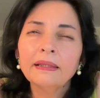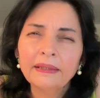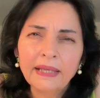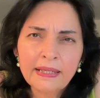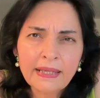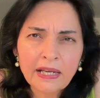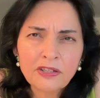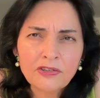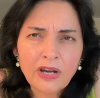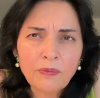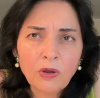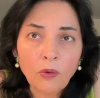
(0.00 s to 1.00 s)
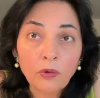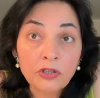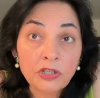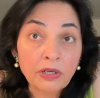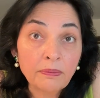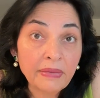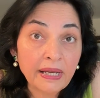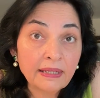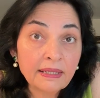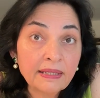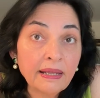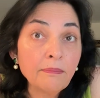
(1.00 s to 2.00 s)
This extreme caution
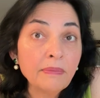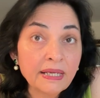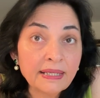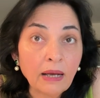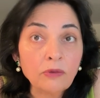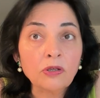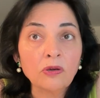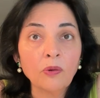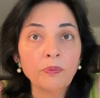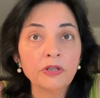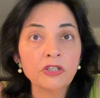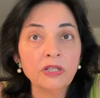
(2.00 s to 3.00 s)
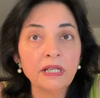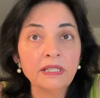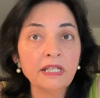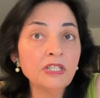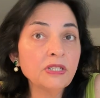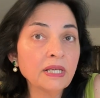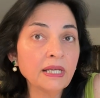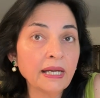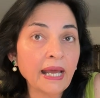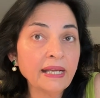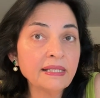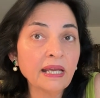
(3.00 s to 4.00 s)
means they miss out on opportunities to
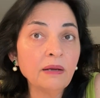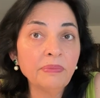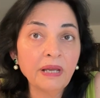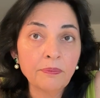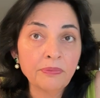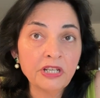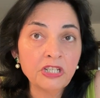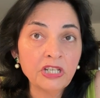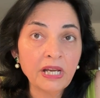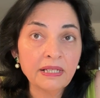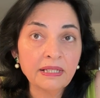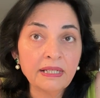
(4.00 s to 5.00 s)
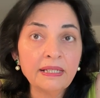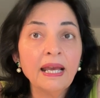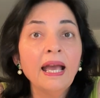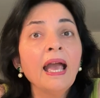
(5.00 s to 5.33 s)
connect and be appreciated,